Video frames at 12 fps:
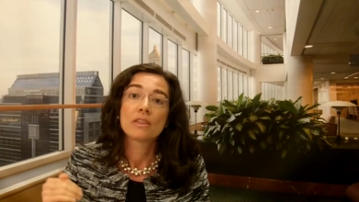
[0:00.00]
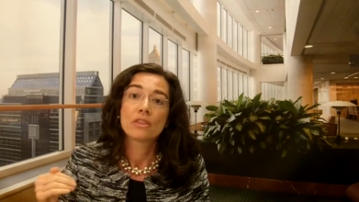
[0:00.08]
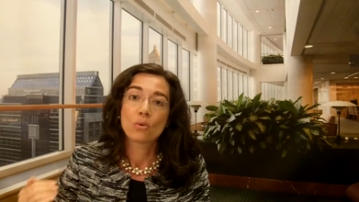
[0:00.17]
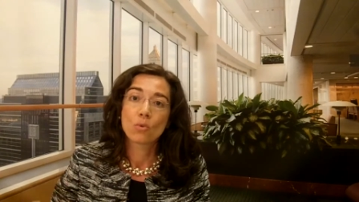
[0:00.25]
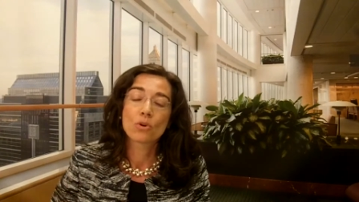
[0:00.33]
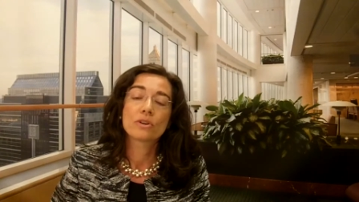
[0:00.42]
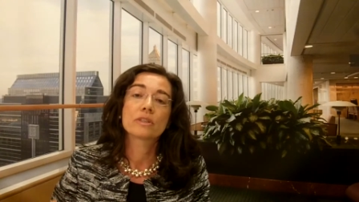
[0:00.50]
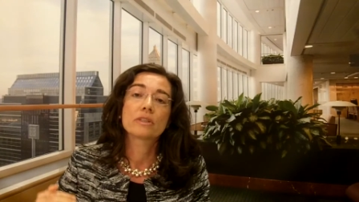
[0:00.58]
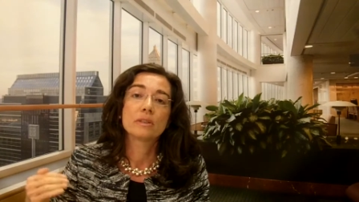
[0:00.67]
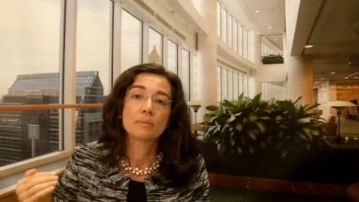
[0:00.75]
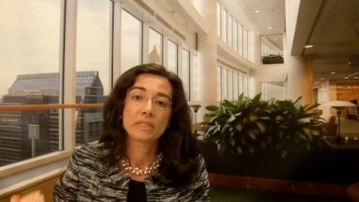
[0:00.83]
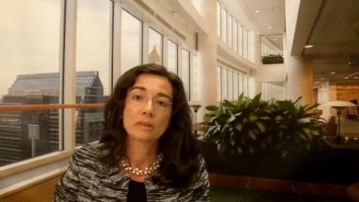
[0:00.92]
the worse
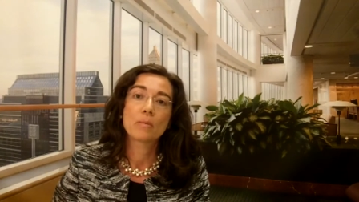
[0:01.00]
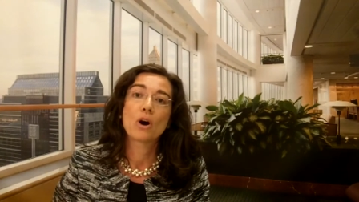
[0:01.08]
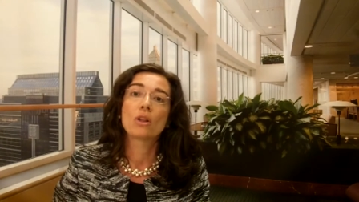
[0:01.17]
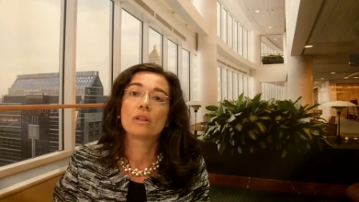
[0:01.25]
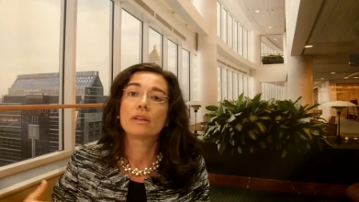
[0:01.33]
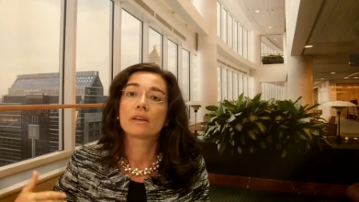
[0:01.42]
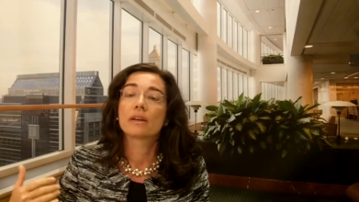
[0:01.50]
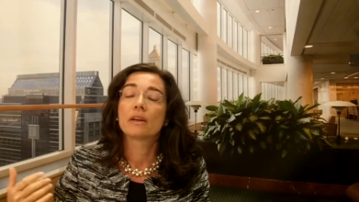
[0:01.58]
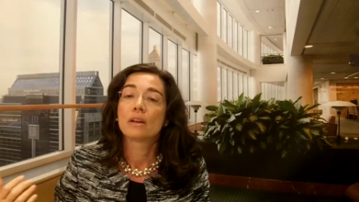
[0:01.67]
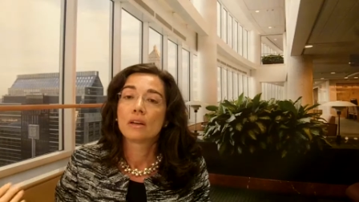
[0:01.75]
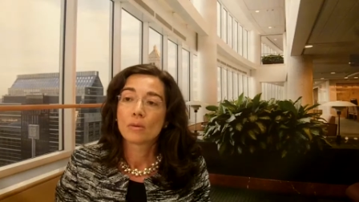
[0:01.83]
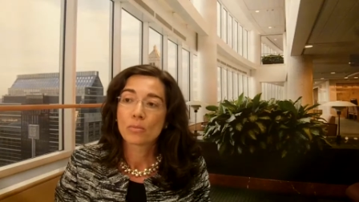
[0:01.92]
the metabolic
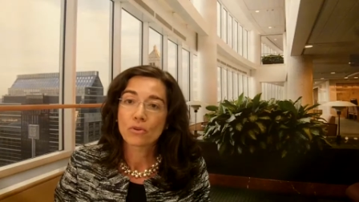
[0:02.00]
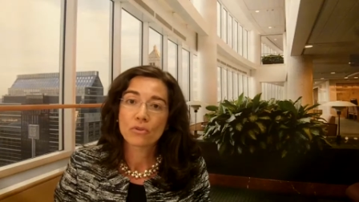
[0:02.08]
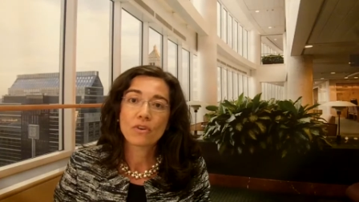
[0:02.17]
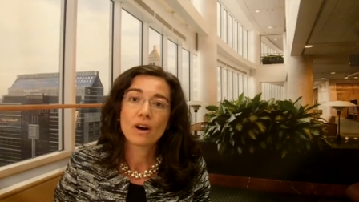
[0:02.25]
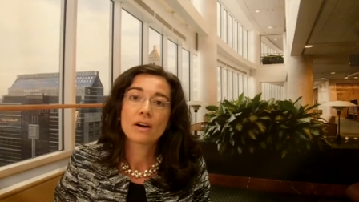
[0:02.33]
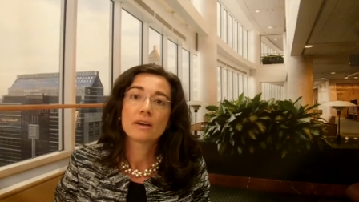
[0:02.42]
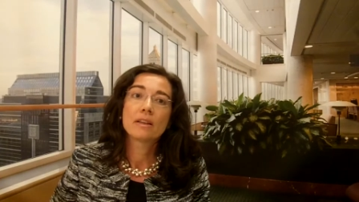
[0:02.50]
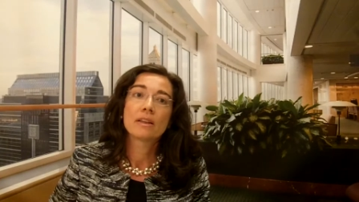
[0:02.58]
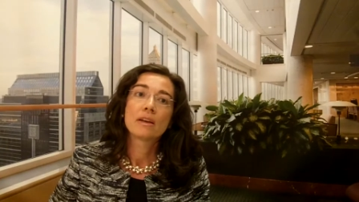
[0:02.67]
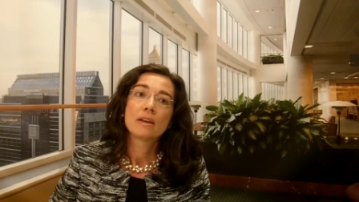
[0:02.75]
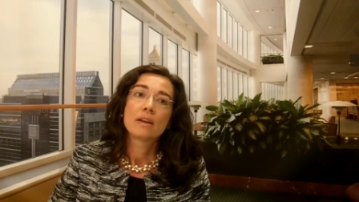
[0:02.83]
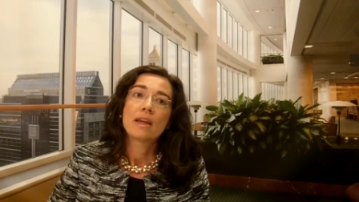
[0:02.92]
profile,